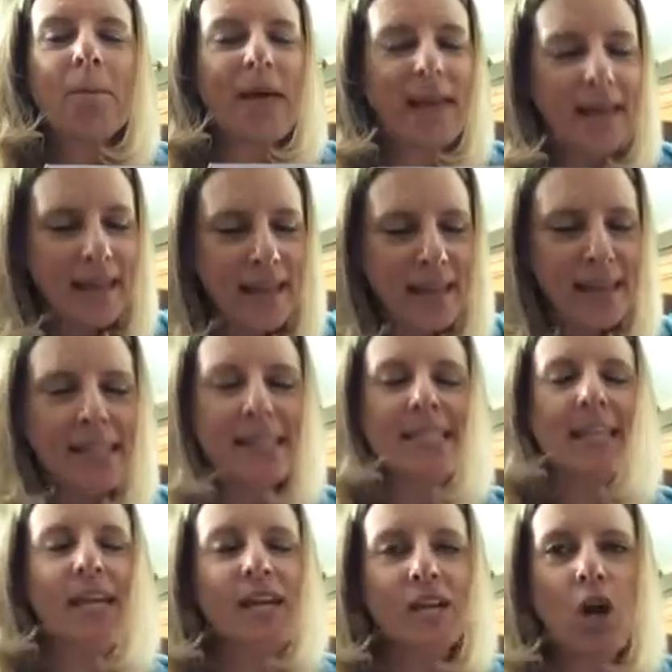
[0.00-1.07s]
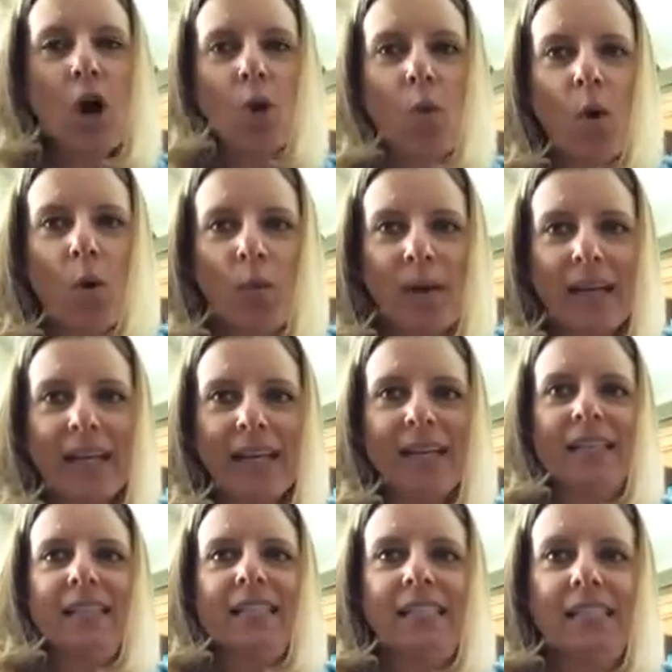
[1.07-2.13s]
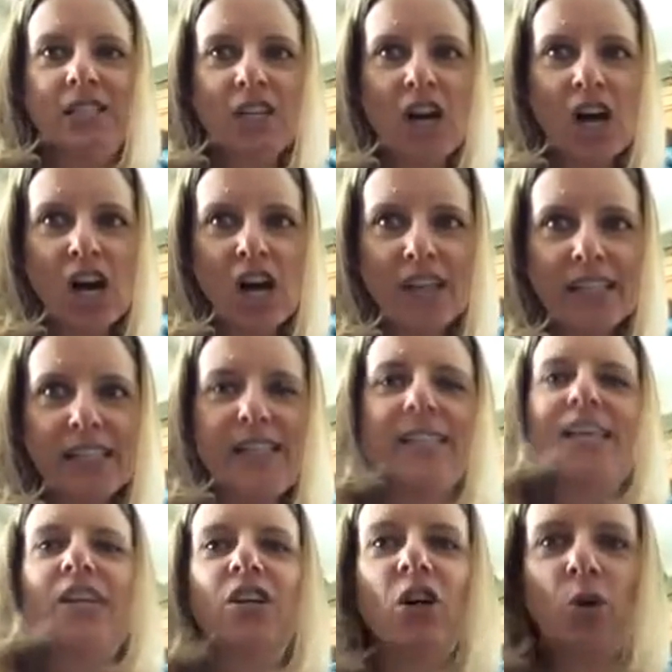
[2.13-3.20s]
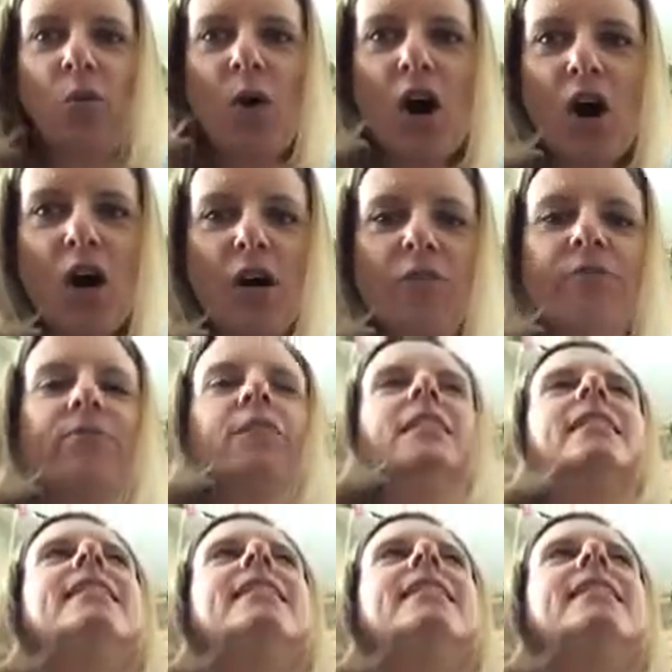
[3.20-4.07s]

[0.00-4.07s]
Pigs go oink, dogs go arf.